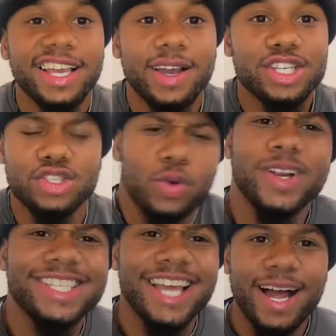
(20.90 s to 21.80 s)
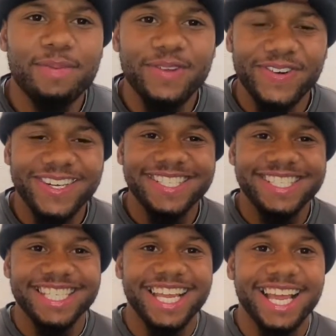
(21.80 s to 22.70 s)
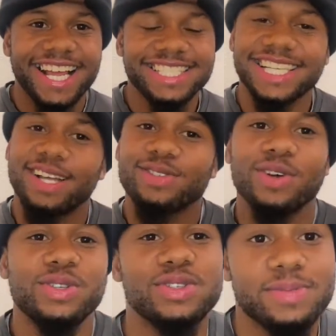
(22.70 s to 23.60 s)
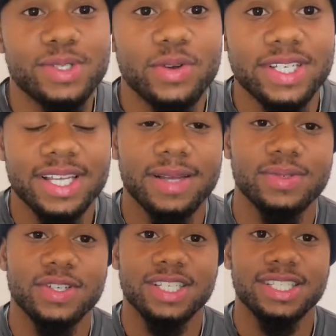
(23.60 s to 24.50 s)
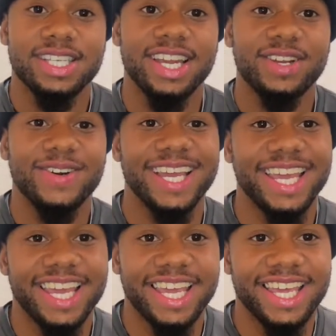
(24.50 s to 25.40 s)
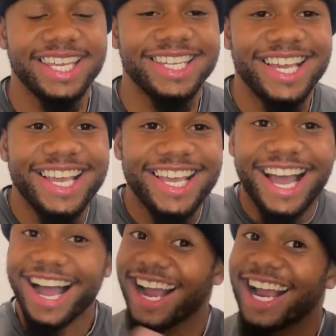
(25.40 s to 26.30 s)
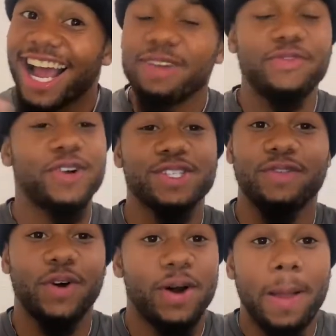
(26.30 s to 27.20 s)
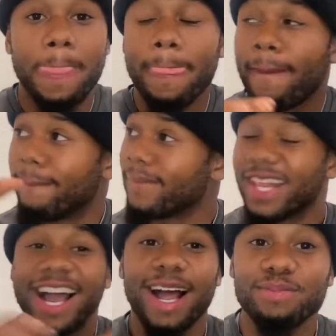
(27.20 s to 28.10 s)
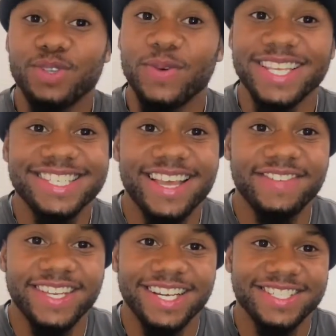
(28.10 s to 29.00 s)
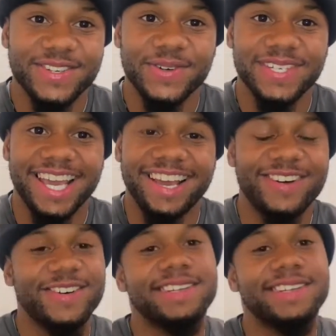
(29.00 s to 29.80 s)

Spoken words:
story time, you feel what I'm saying? I said I was gonna do some story times on this channel, and first of all, I'm 27 years old now.